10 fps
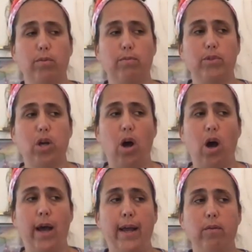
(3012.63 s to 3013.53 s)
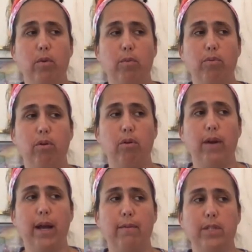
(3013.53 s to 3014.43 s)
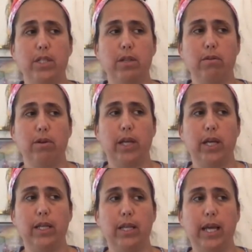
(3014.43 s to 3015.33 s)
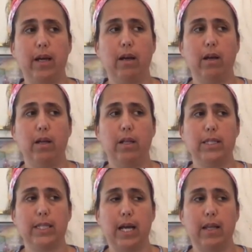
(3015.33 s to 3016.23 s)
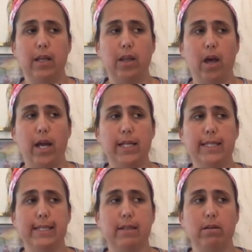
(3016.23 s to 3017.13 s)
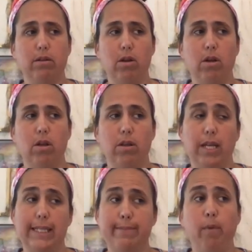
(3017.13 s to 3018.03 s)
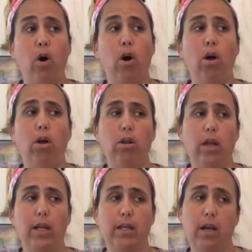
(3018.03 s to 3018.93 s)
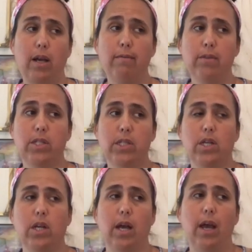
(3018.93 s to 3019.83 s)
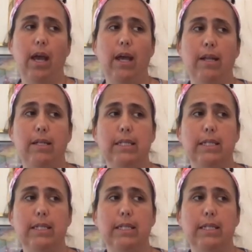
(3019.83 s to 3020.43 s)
taught and we're programmed to really think inside the lines and think small a lot of times. And